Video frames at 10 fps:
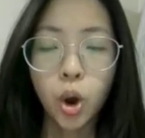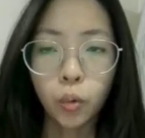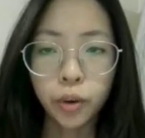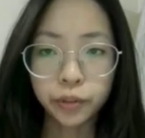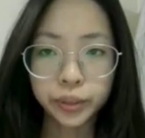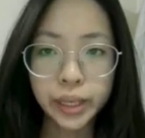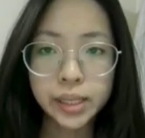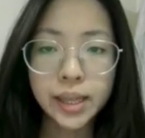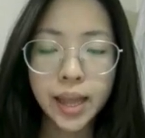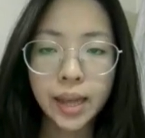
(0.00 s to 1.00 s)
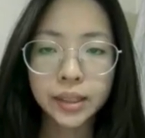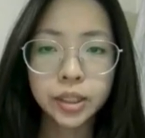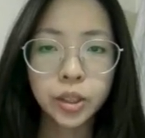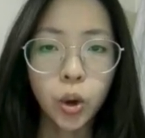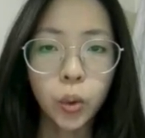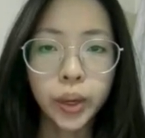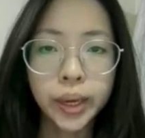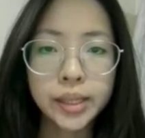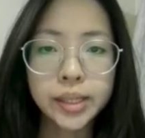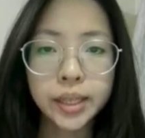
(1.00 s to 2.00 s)
With this lens, we
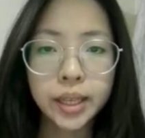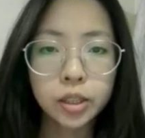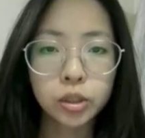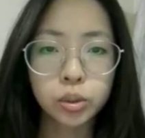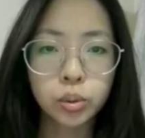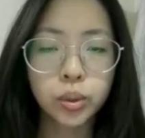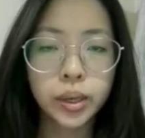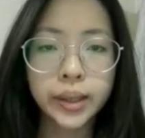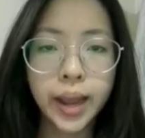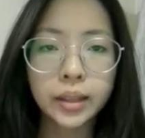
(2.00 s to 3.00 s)
can see the student